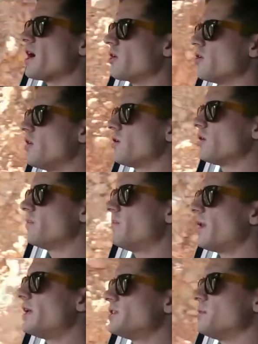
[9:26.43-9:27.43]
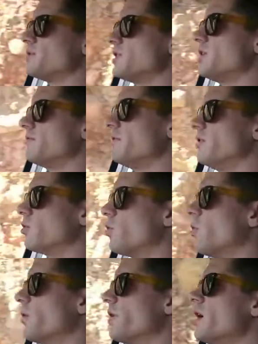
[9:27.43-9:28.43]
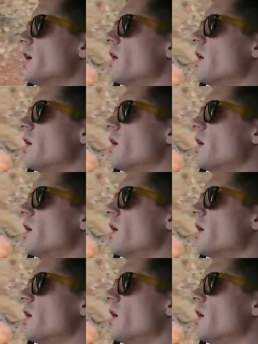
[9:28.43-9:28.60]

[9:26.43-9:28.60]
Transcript: I can't place myself in a corner.